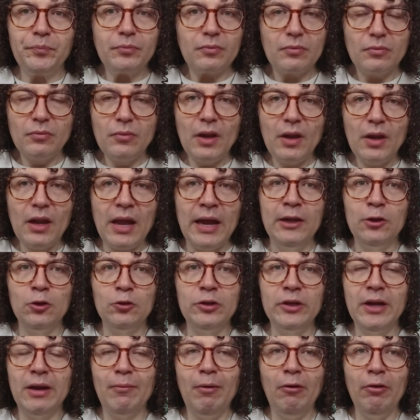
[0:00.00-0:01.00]
I need to think
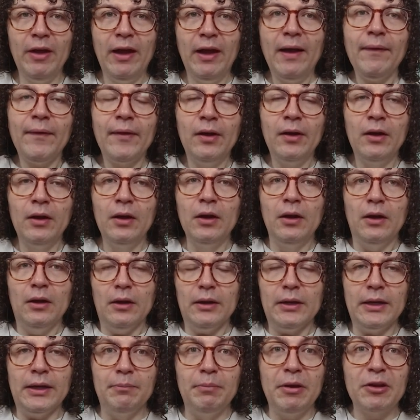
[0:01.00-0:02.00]
about that.
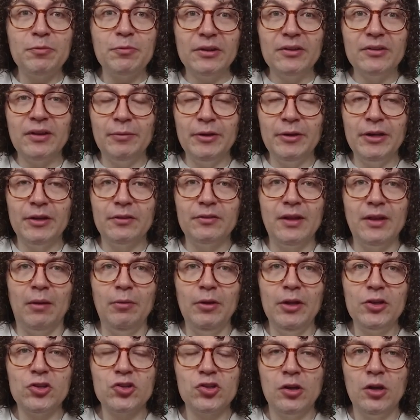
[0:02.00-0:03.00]
Best practices have been established,
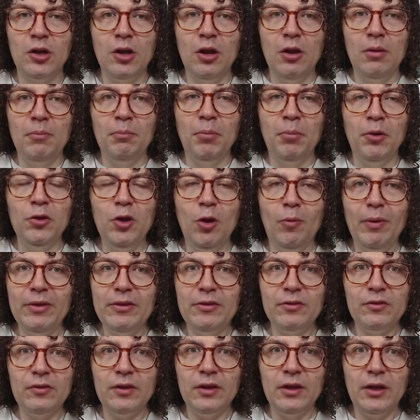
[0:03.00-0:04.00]
but nobody's
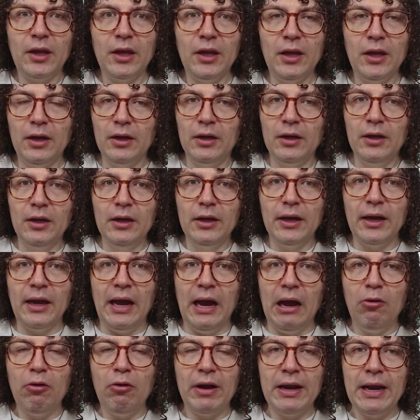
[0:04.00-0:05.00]
thinking, how
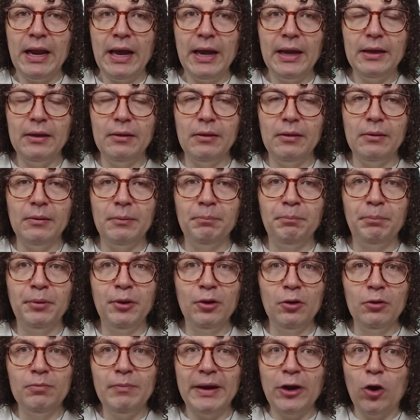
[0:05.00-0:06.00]
can I build my
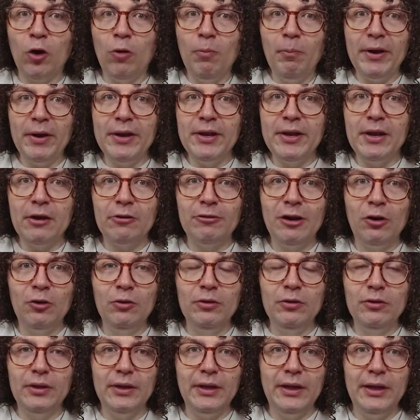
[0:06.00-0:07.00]
company around
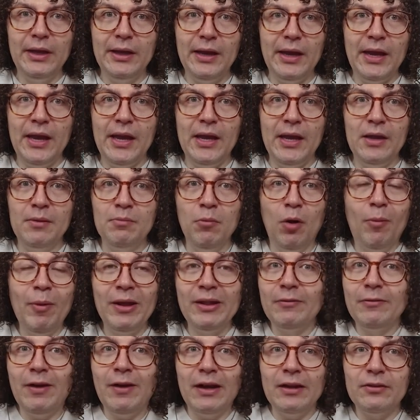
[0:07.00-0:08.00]
a mobile
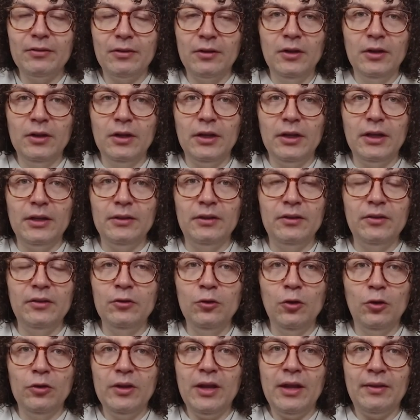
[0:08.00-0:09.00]
device? This is not
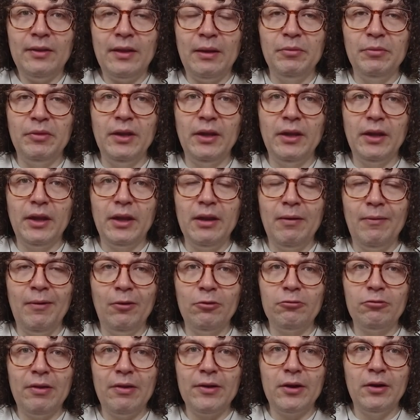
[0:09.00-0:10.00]
that. I'm thinking about
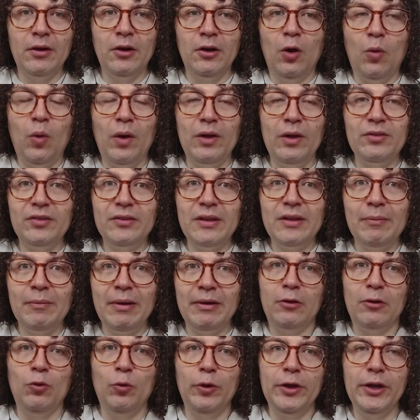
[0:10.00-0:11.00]
rather what is it that I'm
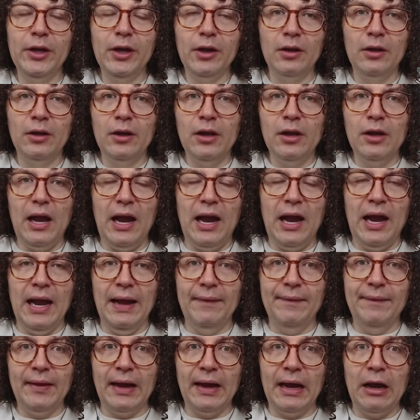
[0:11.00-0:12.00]
doing and
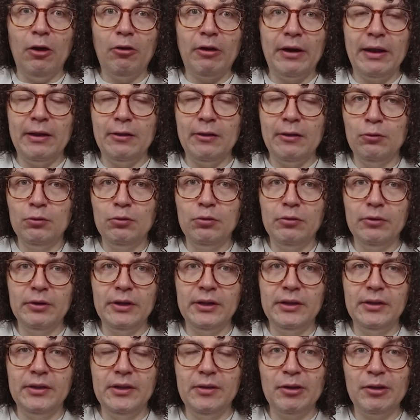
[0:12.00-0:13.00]
how can I do in
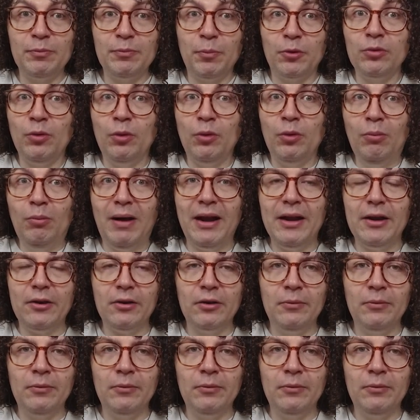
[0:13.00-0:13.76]
the best possible manner.